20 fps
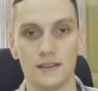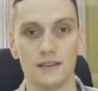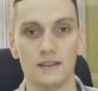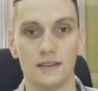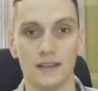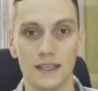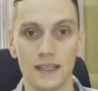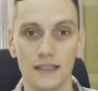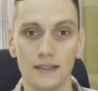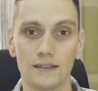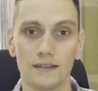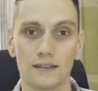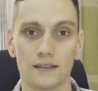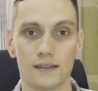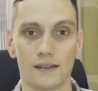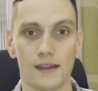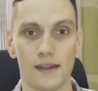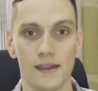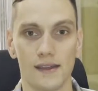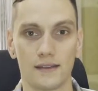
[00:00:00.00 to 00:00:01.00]
neat
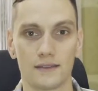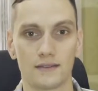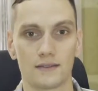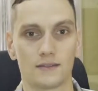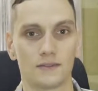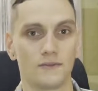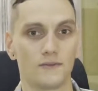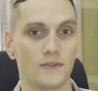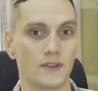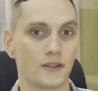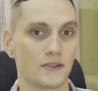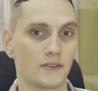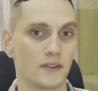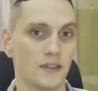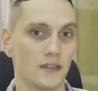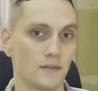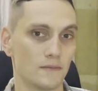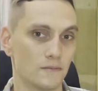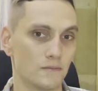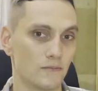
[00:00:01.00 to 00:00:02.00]
and
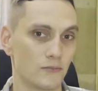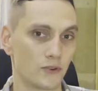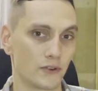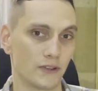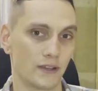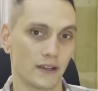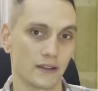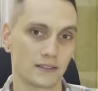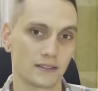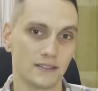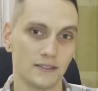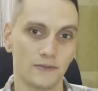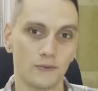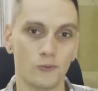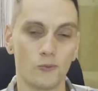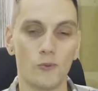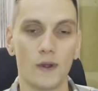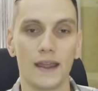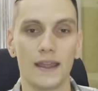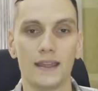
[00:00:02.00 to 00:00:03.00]
very productive
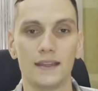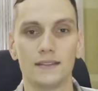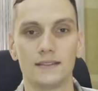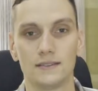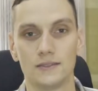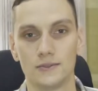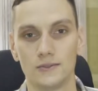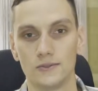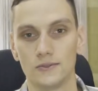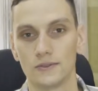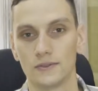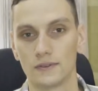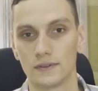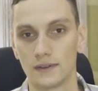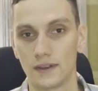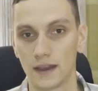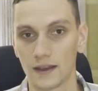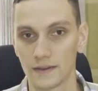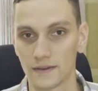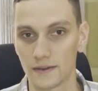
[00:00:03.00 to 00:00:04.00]
way to
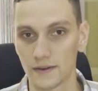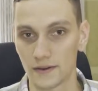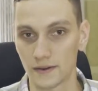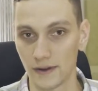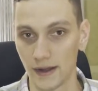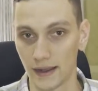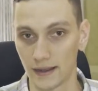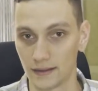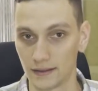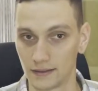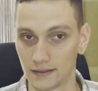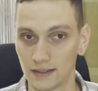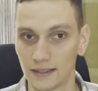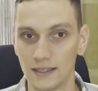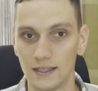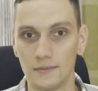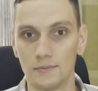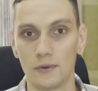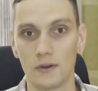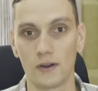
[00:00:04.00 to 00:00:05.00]
gather and
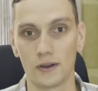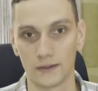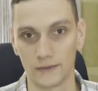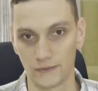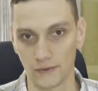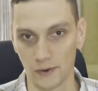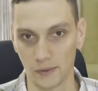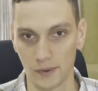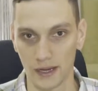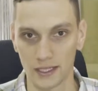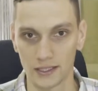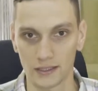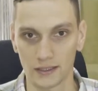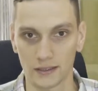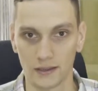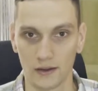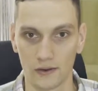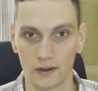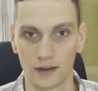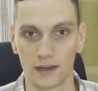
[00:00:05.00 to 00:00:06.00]
keep information
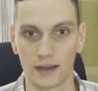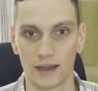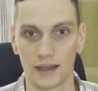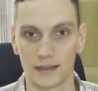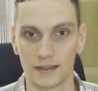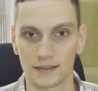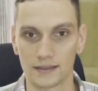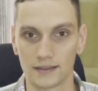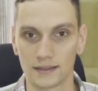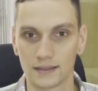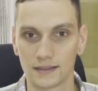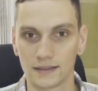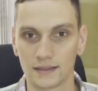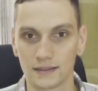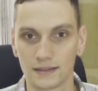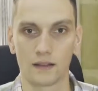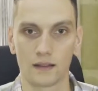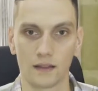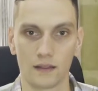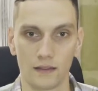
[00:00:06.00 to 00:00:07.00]
organized.
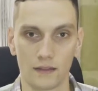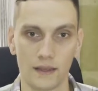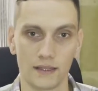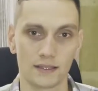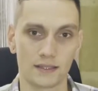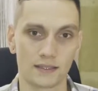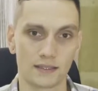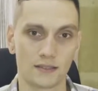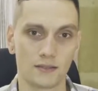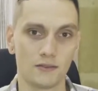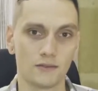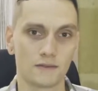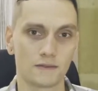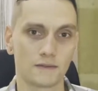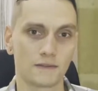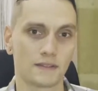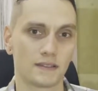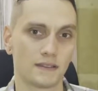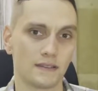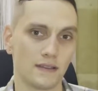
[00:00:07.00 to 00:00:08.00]
That
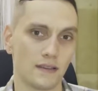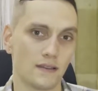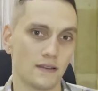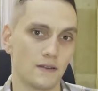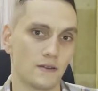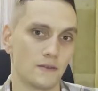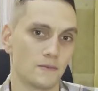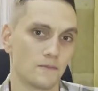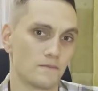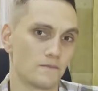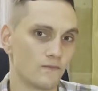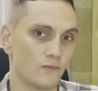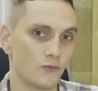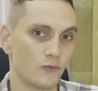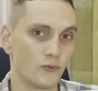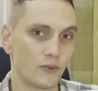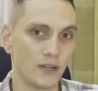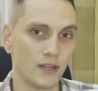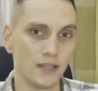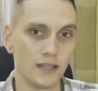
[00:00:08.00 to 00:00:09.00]
solves the
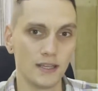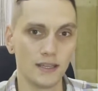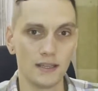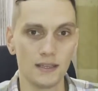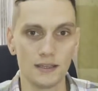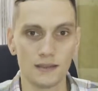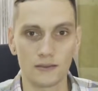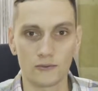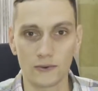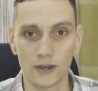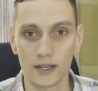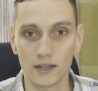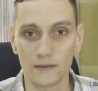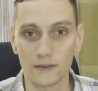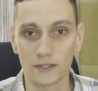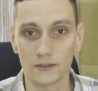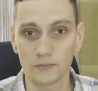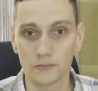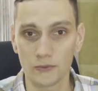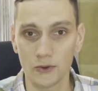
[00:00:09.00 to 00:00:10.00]
really
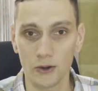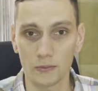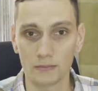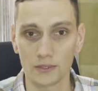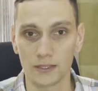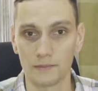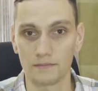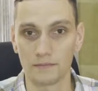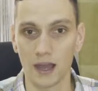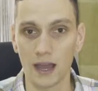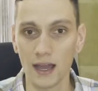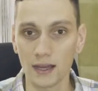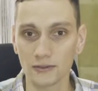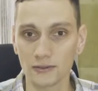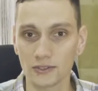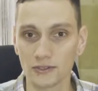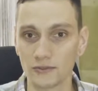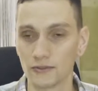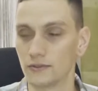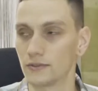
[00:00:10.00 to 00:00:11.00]
relevant problem: how
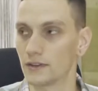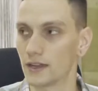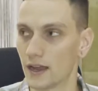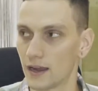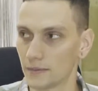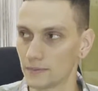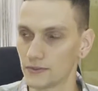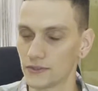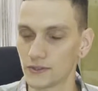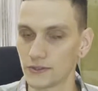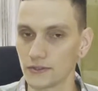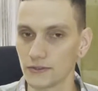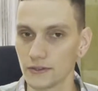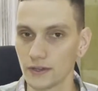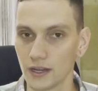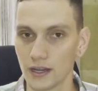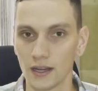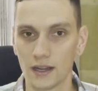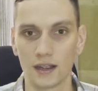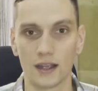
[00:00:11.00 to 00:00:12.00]
to capture,
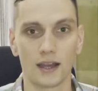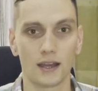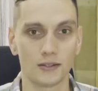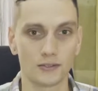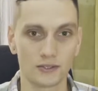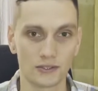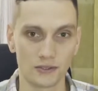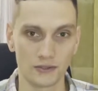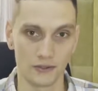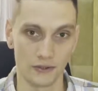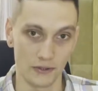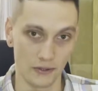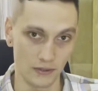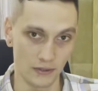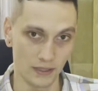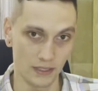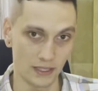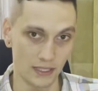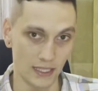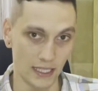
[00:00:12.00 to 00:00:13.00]
how to
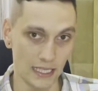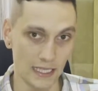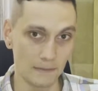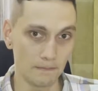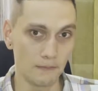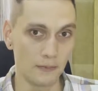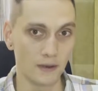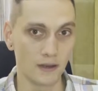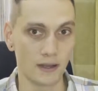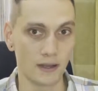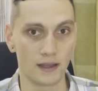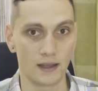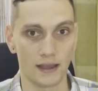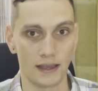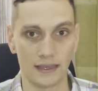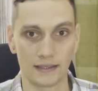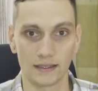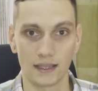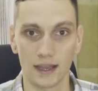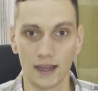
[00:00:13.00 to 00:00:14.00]
keep
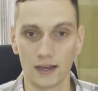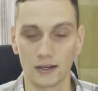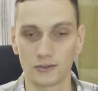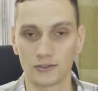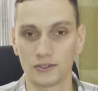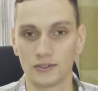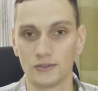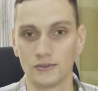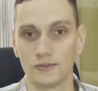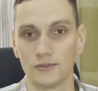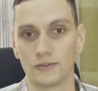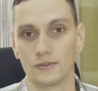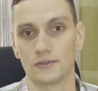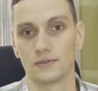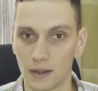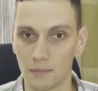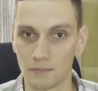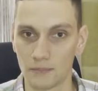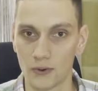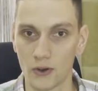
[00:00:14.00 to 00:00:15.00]
and how to
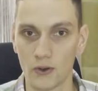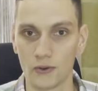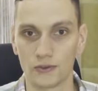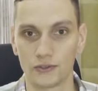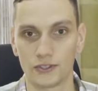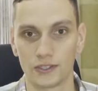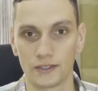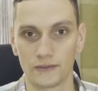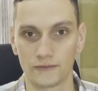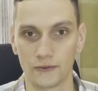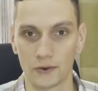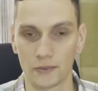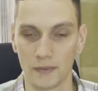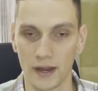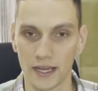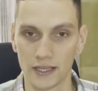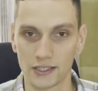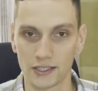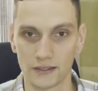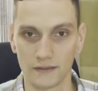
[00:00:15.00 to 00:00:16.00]
approach
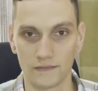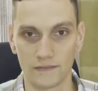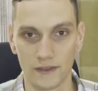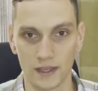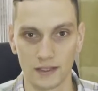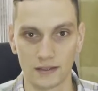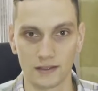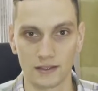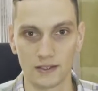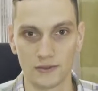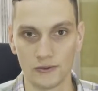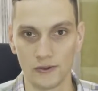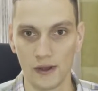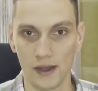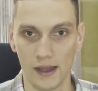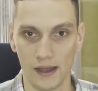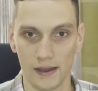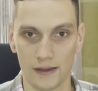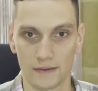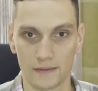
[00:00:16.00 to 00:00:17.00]
information that you
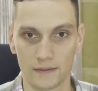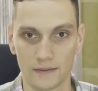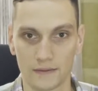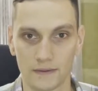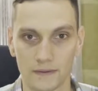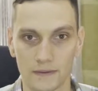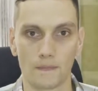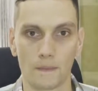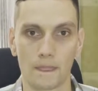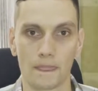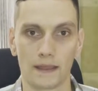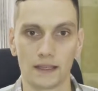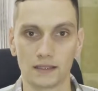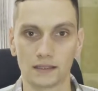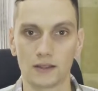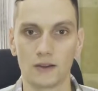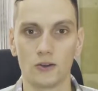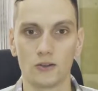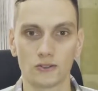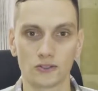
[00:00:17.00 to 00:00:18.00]
have,
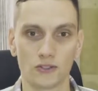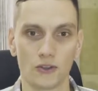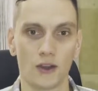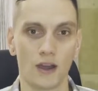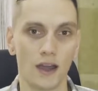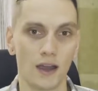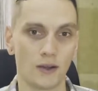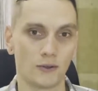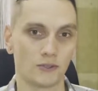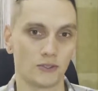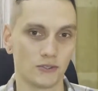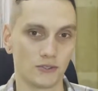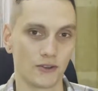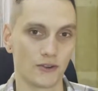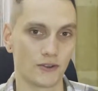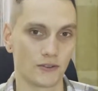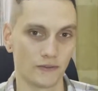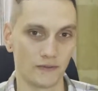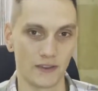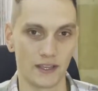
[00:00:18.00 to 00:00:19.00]
and also how to
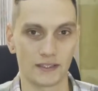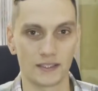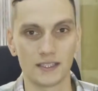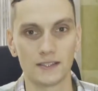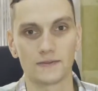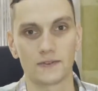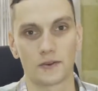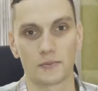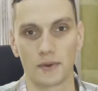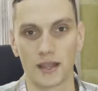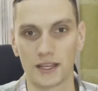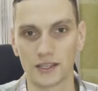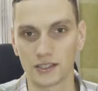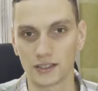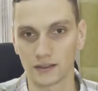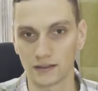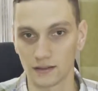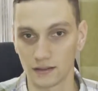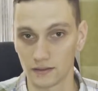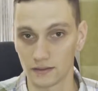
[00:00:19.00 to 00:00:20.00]
turn that
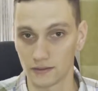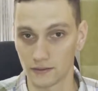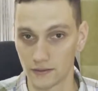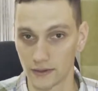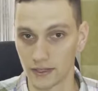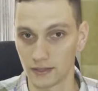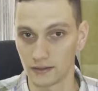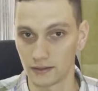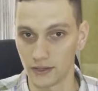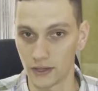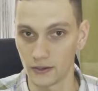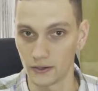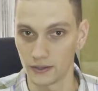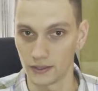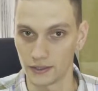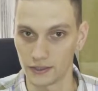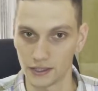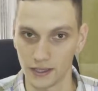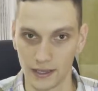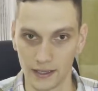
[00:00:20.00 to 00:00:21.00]
information into real
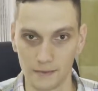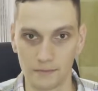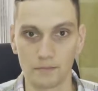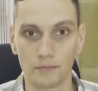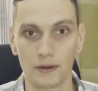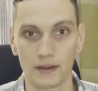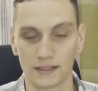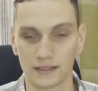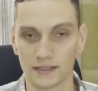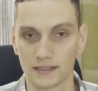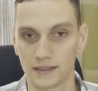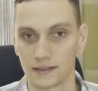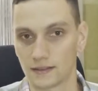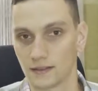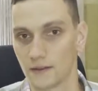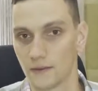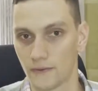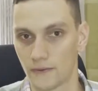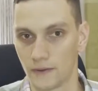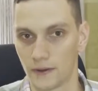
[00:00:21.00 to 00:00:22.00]
knowledge and pass it
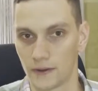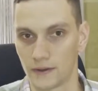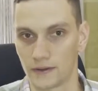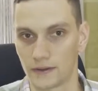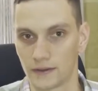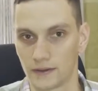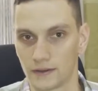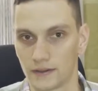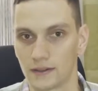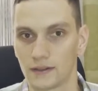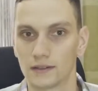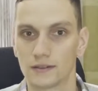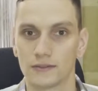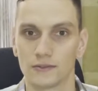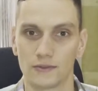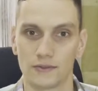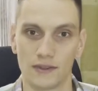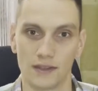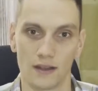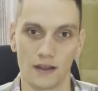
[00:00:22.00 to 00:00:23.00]
further
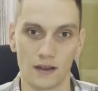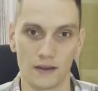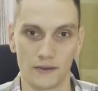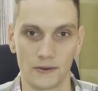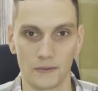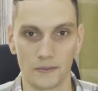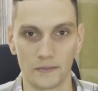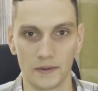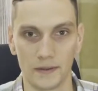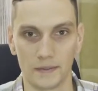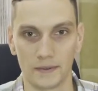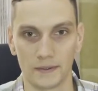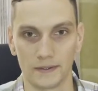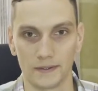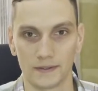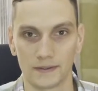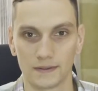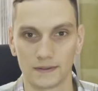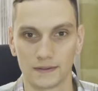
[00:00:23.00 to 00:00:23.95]
to the other people.